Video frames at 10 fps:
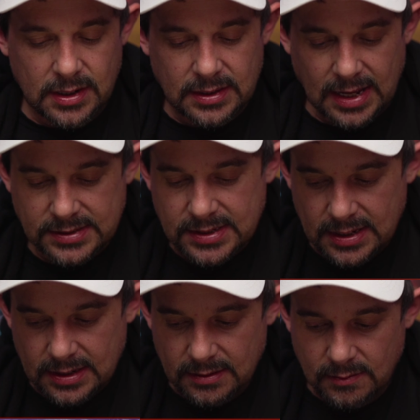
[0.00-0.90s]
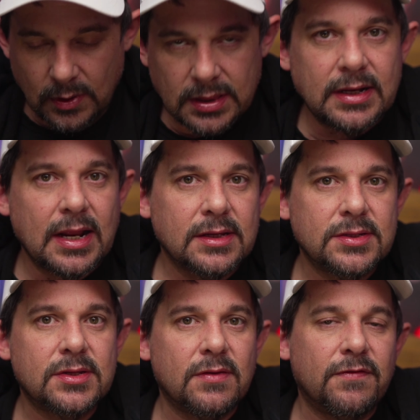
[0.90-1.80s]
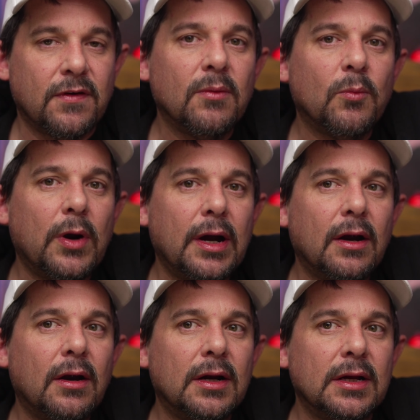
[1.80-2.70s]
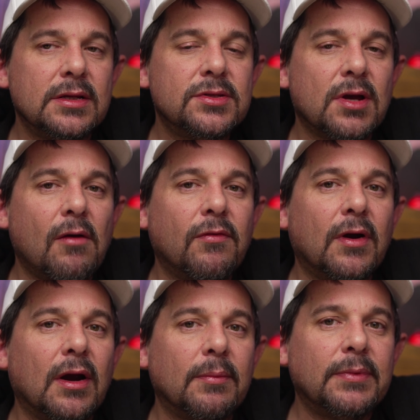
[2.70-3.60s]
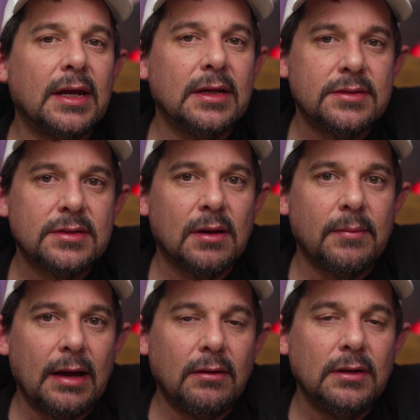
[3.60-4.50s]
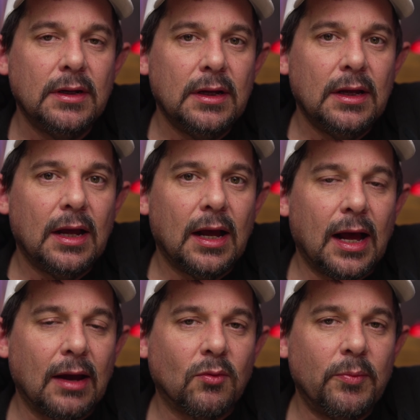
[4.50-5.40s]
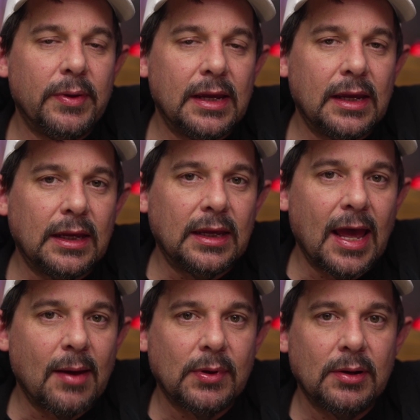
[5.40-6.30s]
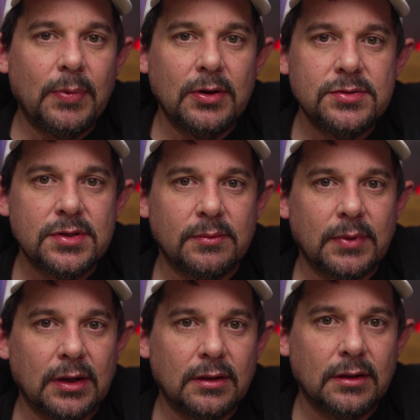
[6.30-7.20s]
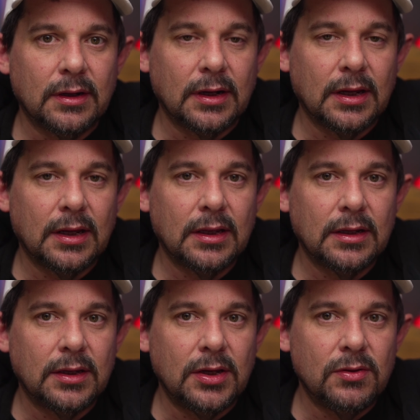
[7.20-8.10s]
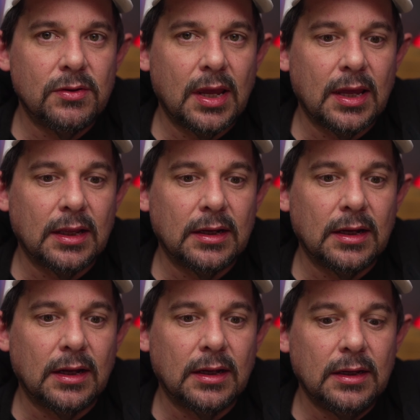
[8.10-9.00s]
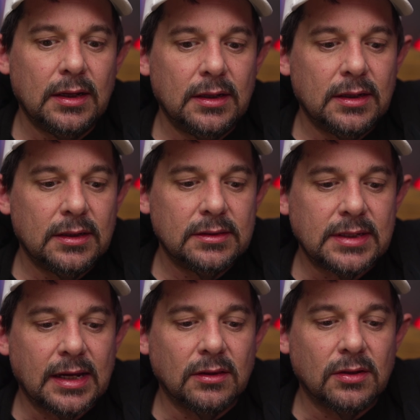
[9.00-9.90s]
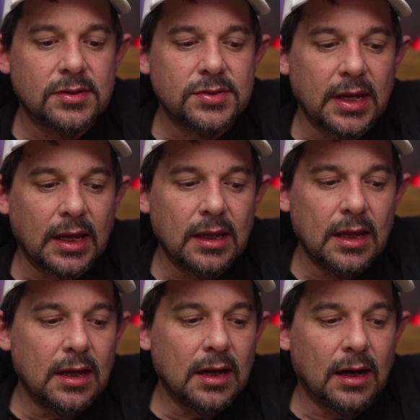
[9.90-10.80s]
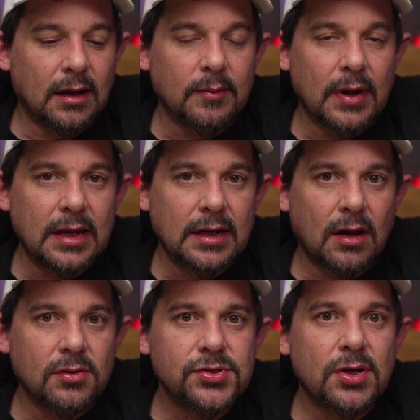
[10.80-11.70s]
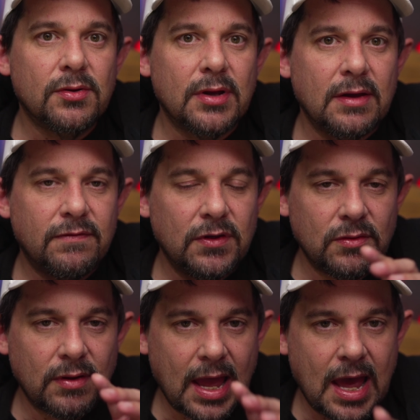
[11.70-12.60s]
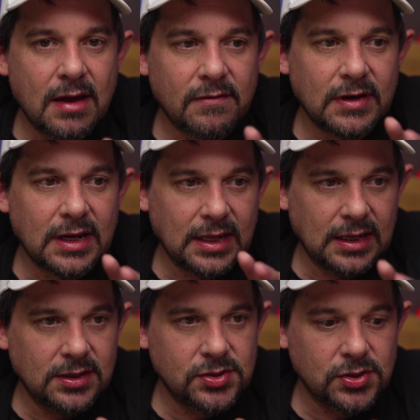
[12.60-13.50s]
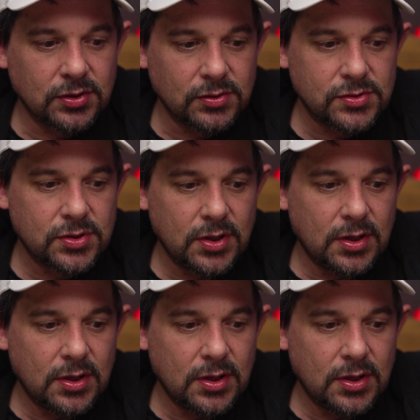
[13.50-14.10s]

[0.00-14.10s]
that's it. When the next firmware and software updates come out, I will be happy to post them here, and you can take a look see. And also, if you have any issues